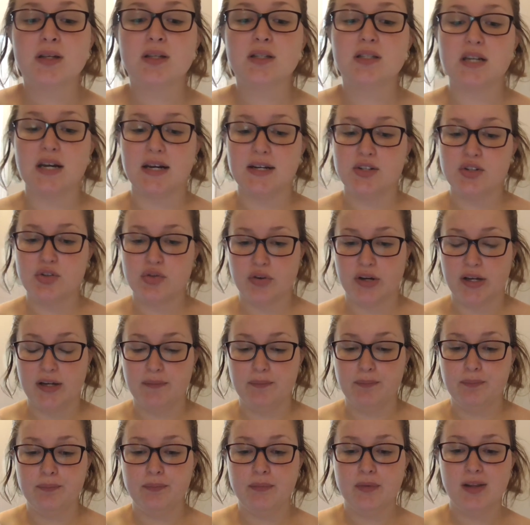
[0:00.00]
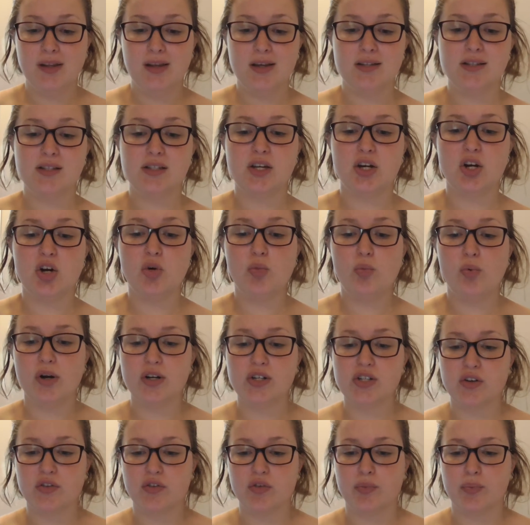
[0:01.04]
Stage 3. Consider
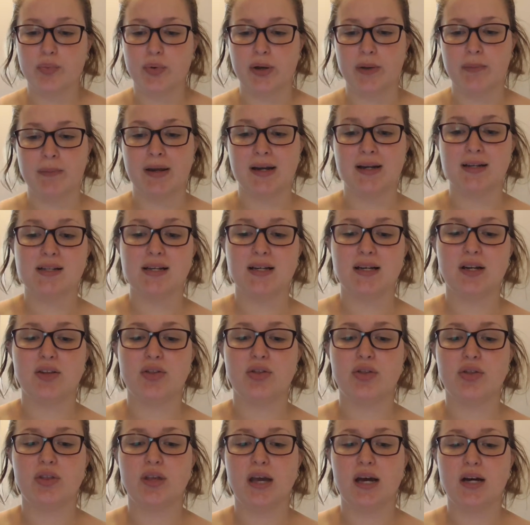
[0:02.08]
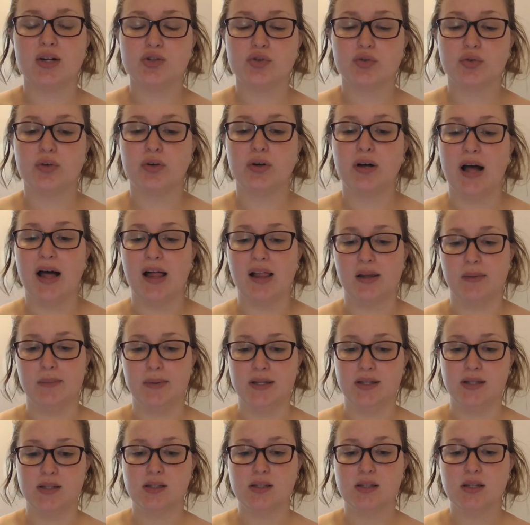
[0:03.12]
which of the premeditated theatrical
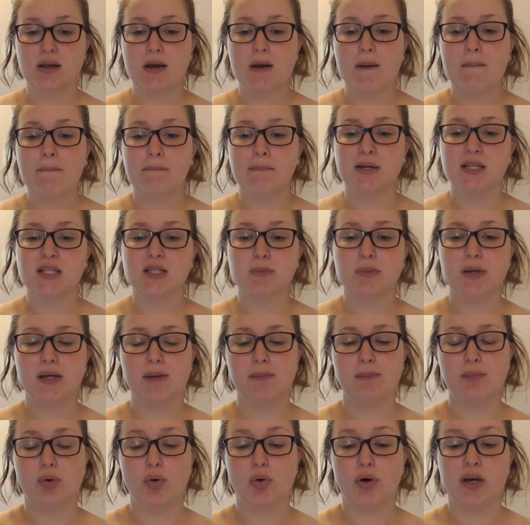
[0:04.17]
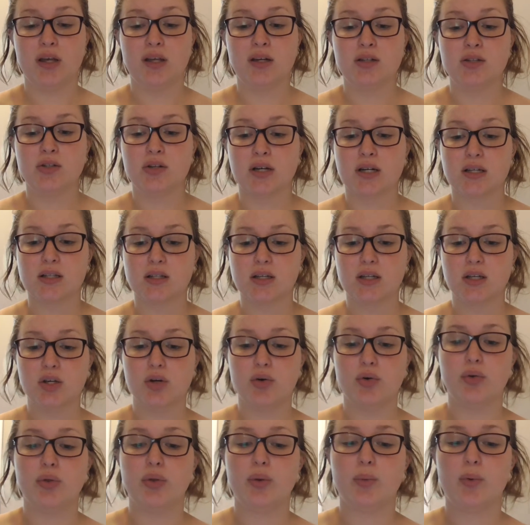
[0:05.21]
elements must be employed to
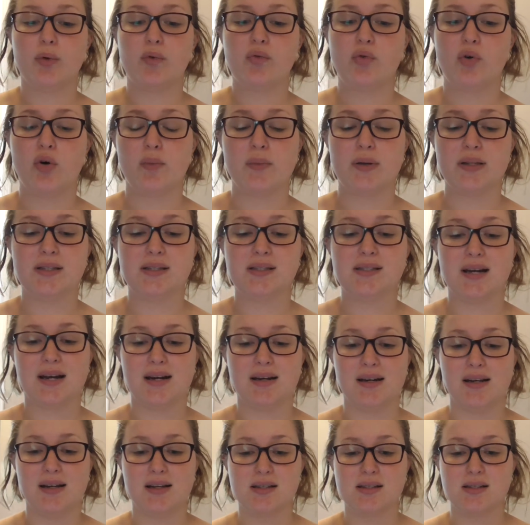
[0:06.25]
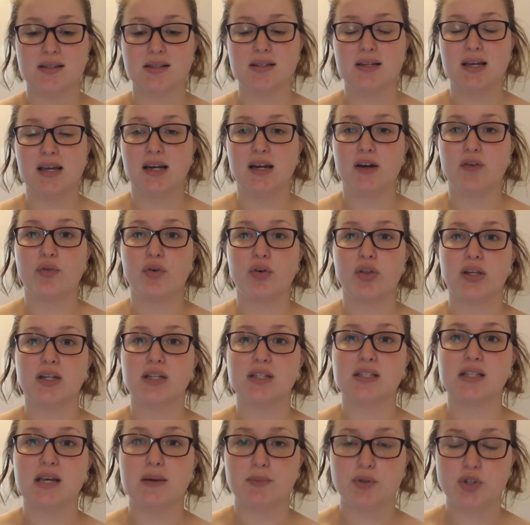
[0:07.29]
execute the performance techniques needed for the
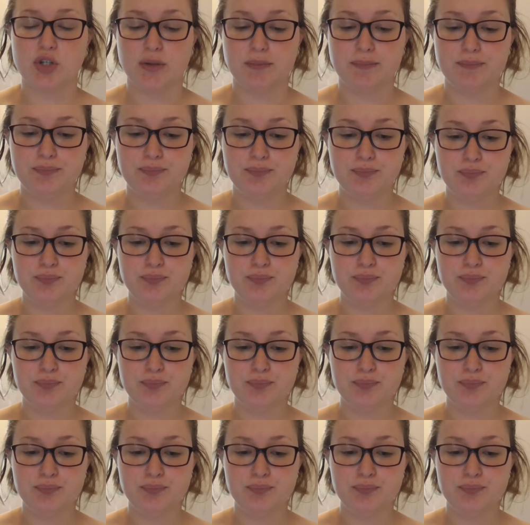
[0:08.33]
deception.